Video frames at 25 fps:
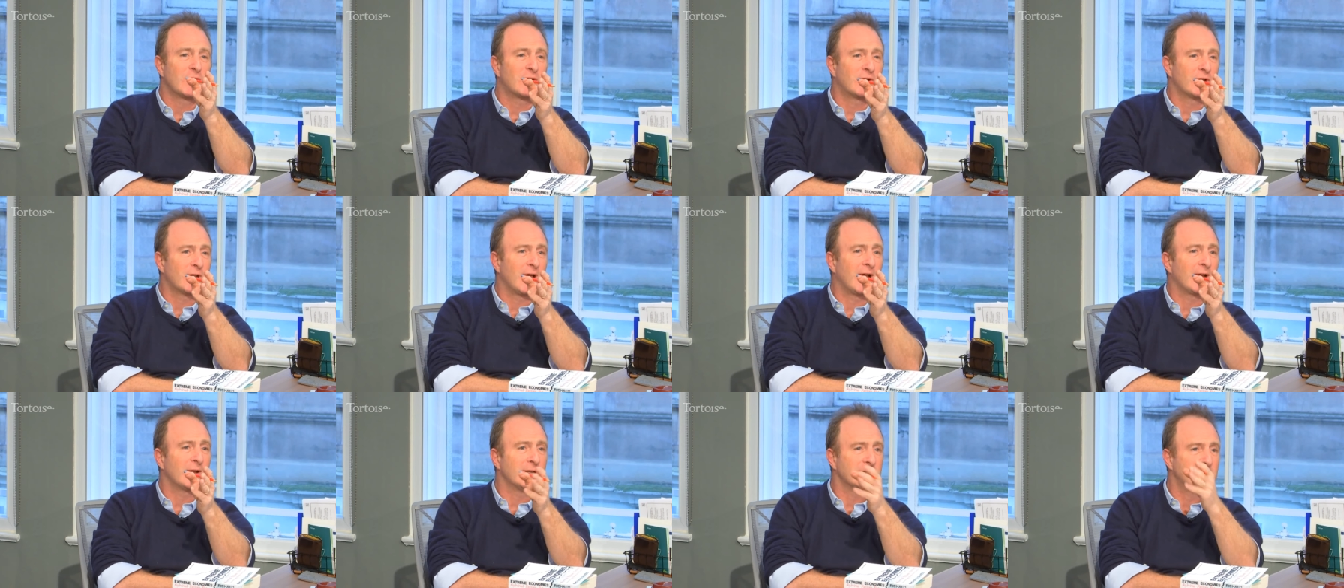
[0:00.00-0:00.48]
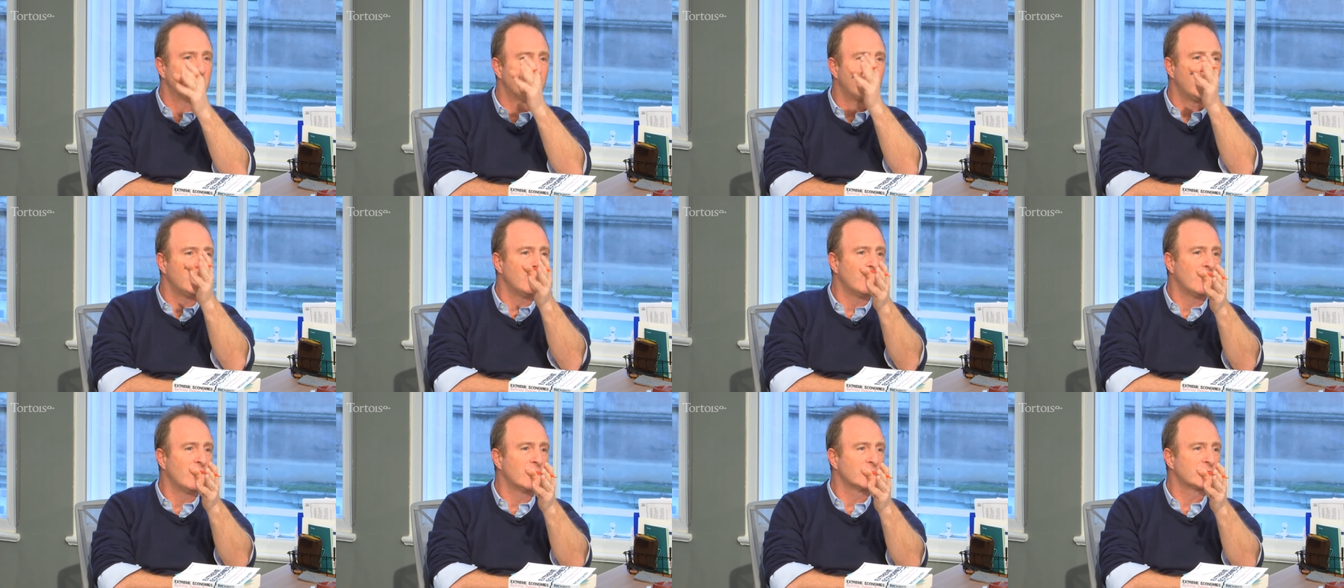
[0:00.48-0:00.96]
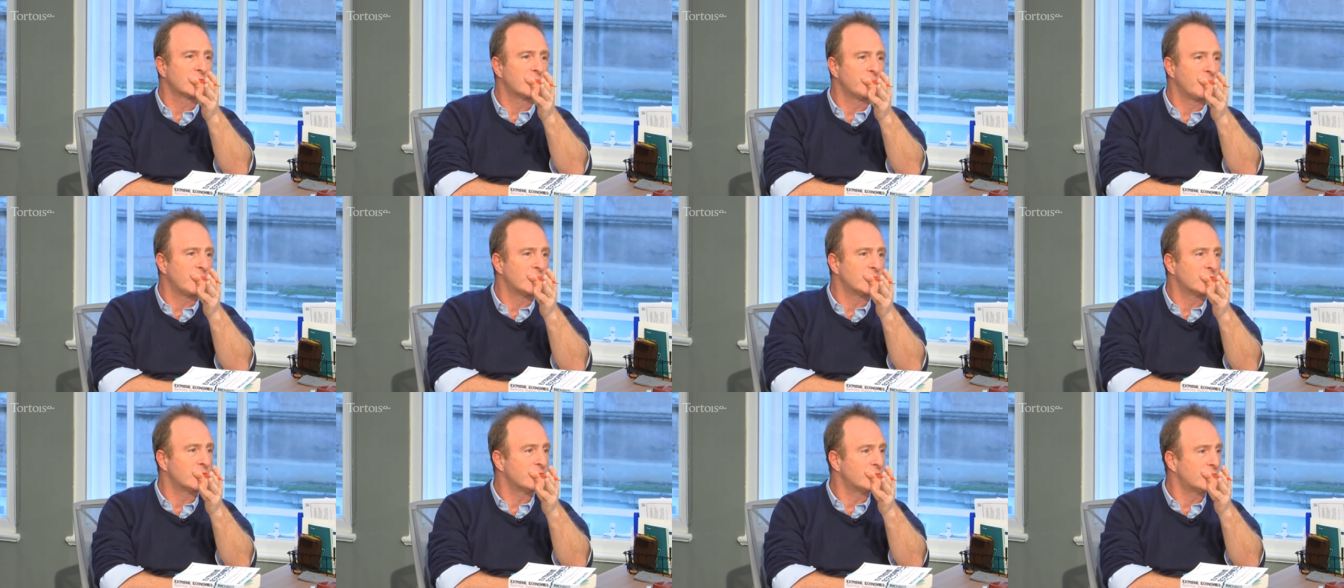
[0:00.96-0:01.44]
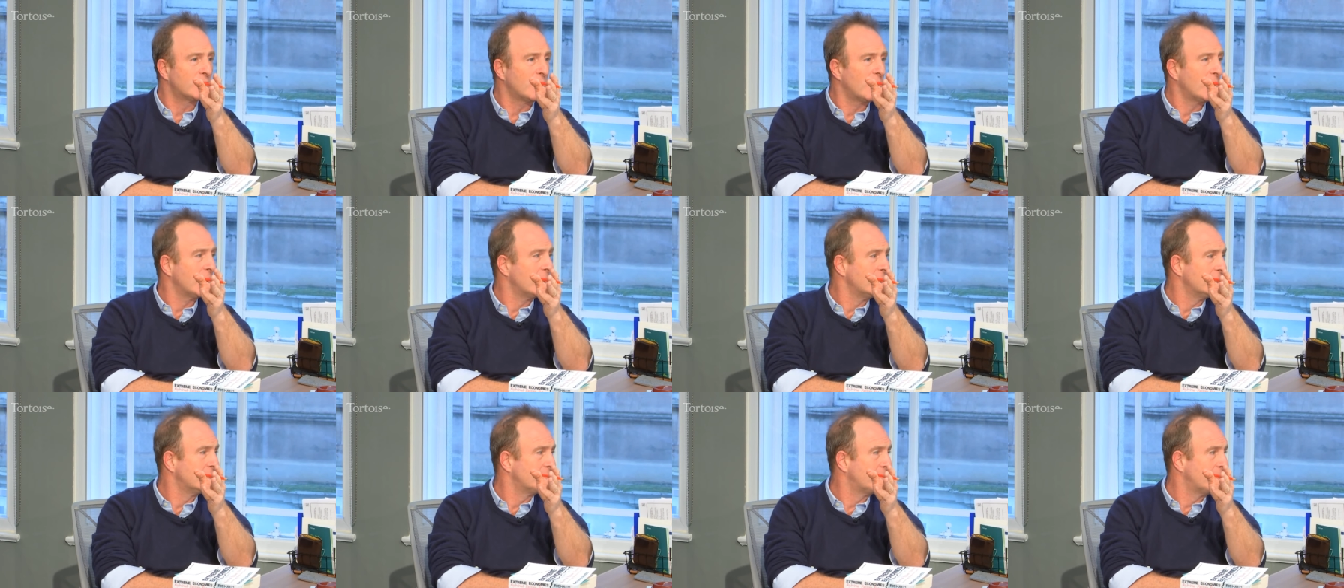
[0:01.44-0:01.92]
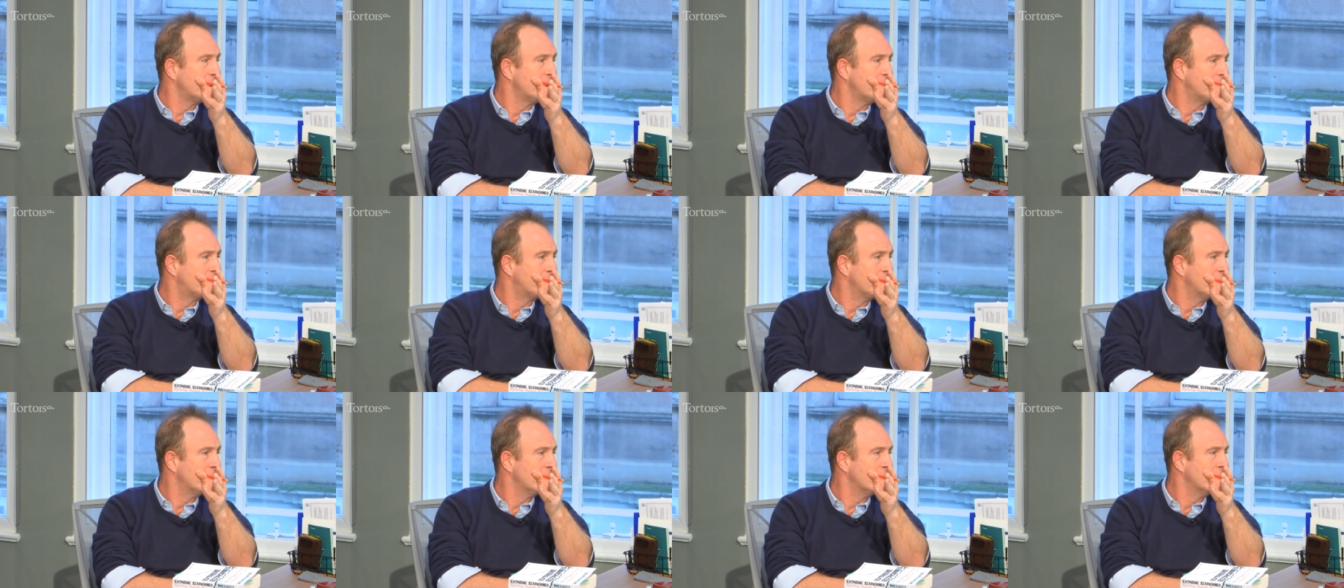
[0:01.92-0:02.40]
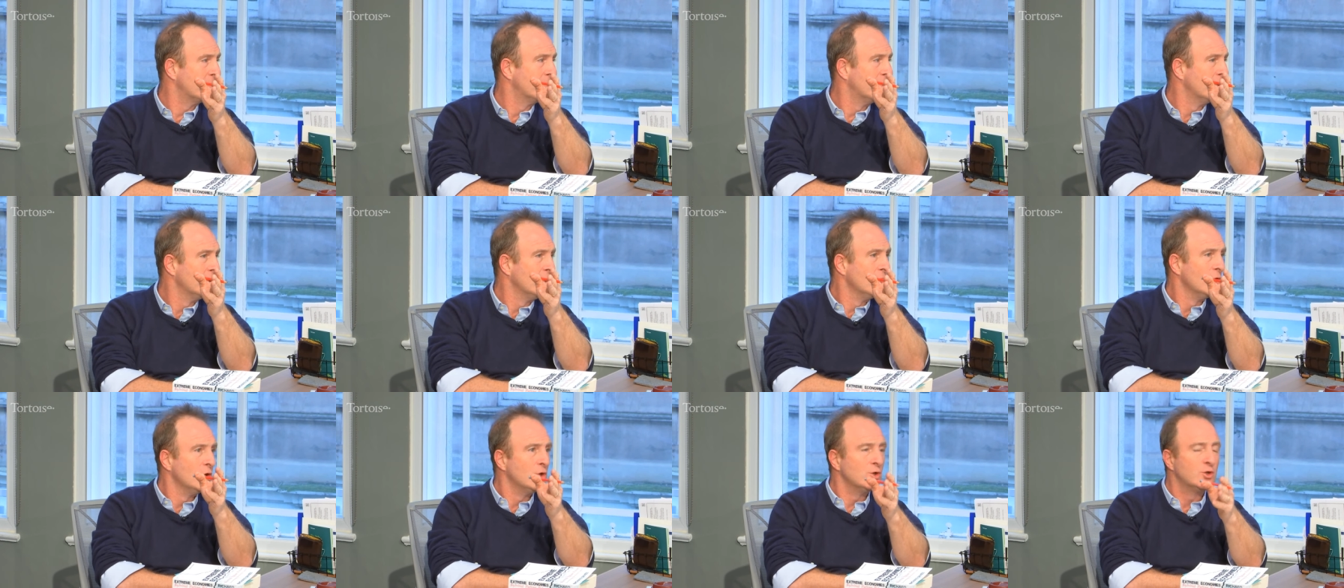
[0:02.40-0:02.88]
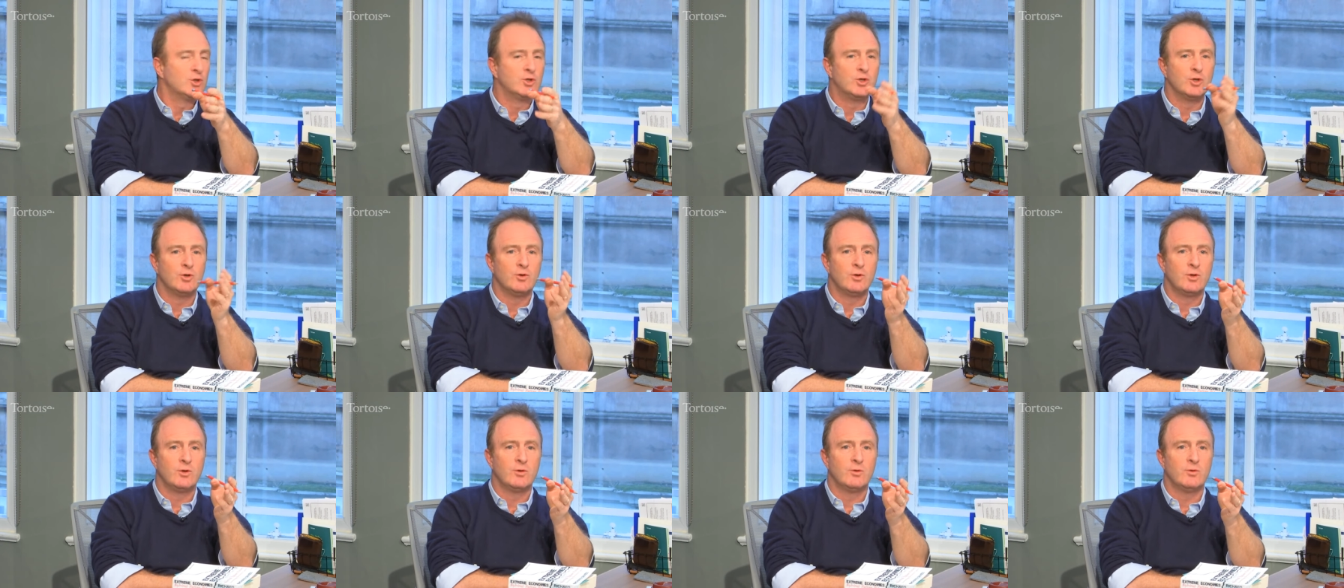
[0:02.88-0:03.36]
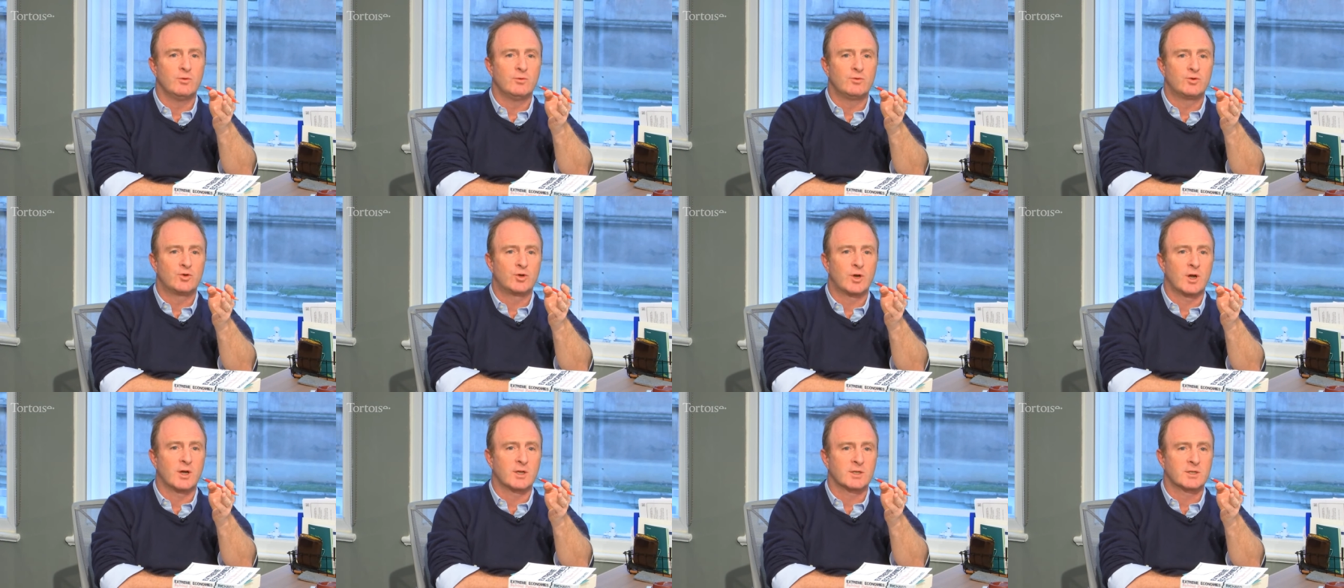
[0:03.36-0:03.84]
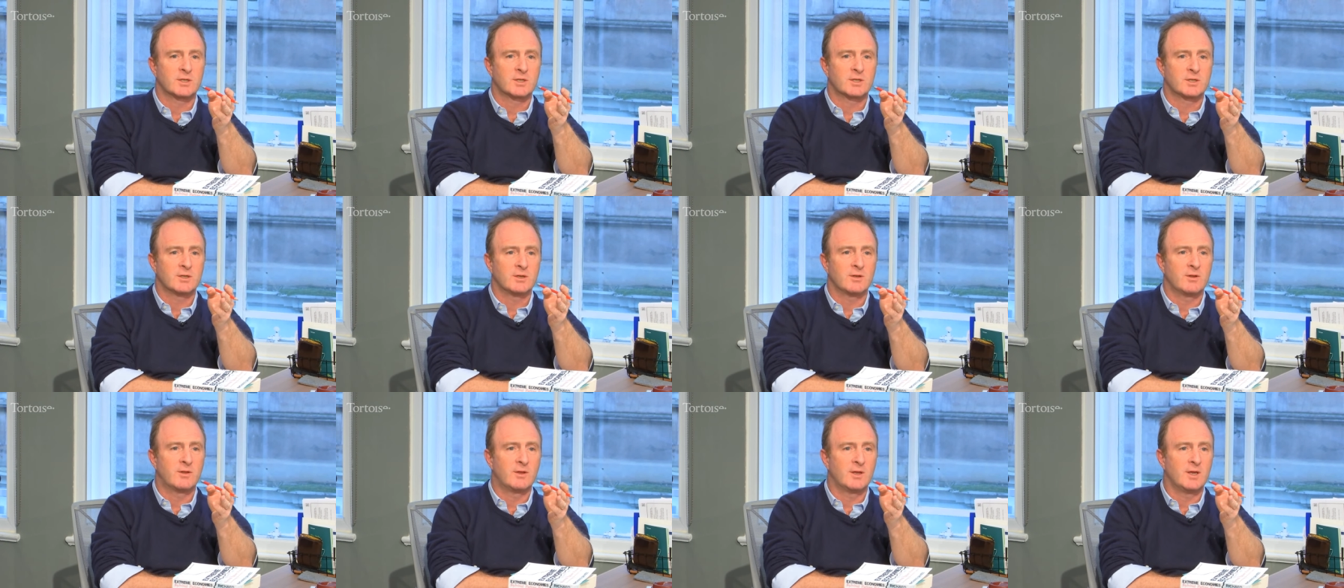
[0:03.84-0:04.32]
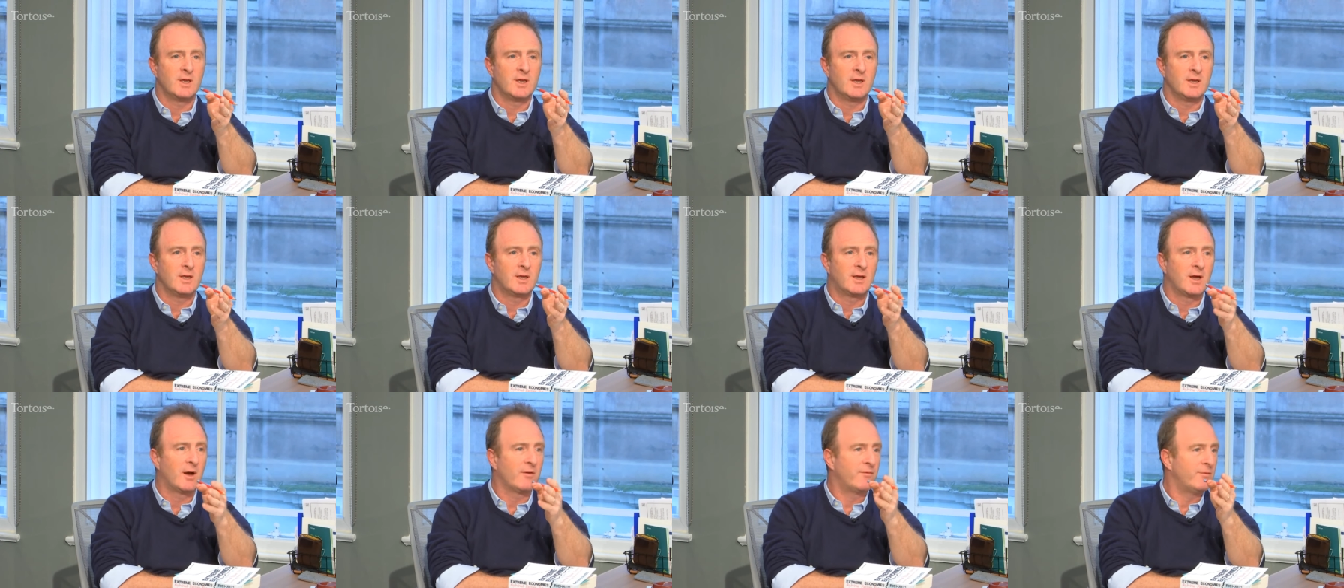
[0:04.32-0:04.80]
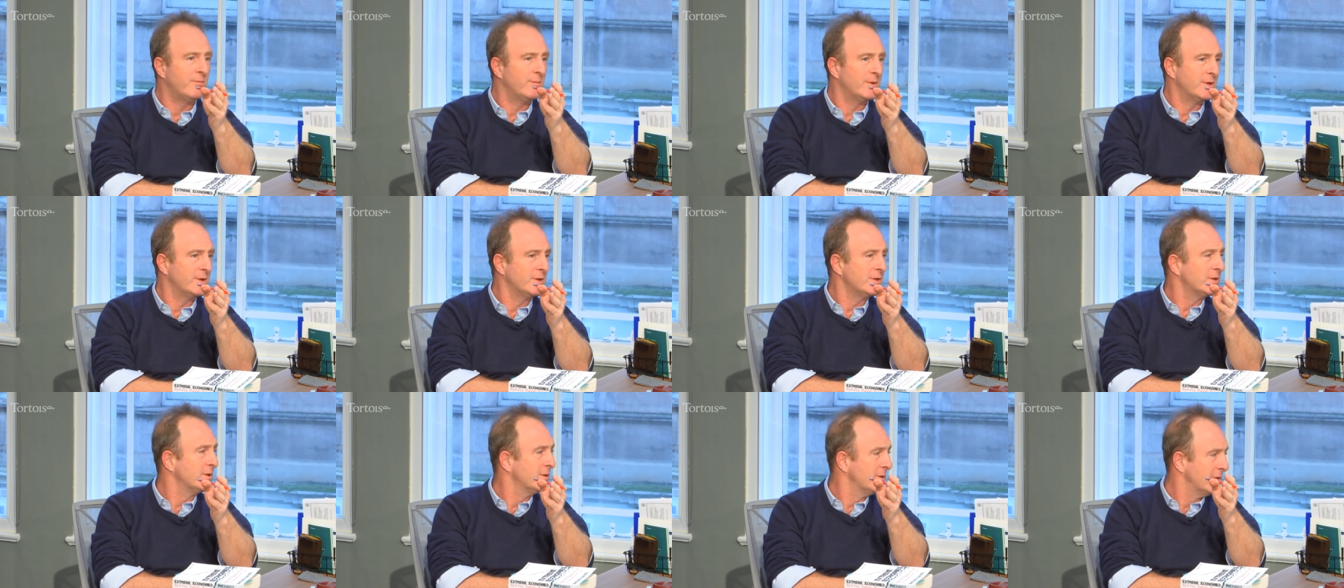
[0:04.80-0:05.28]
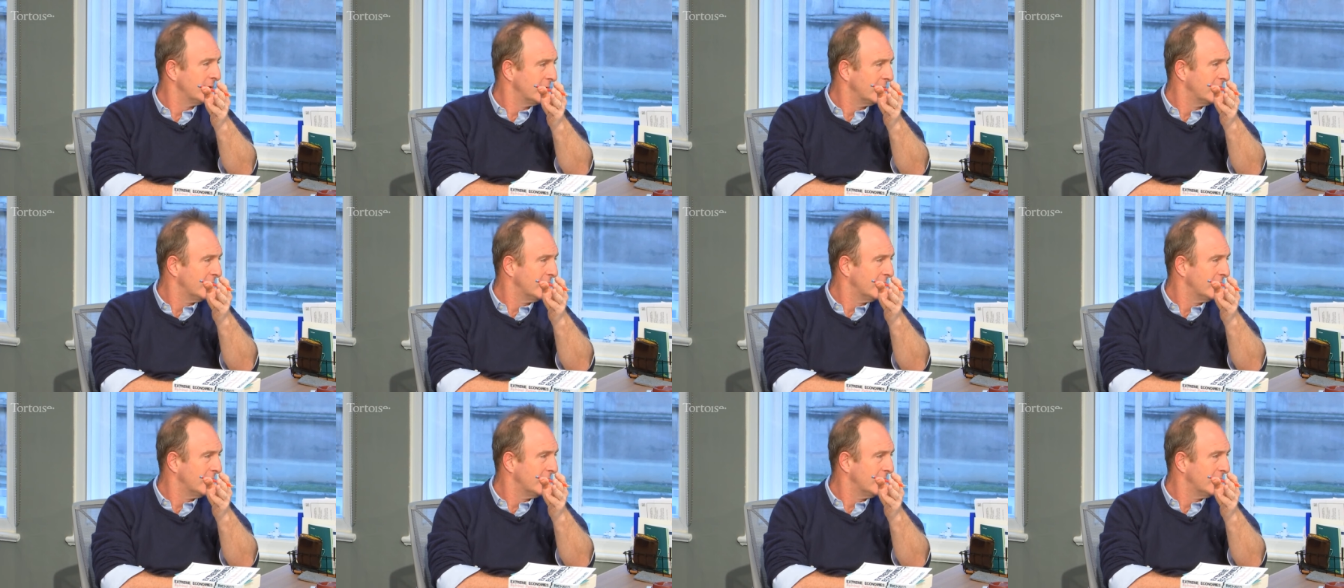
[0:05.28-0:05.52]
chuckle at is if you ask a bunch of Chinese people, do you trust the government?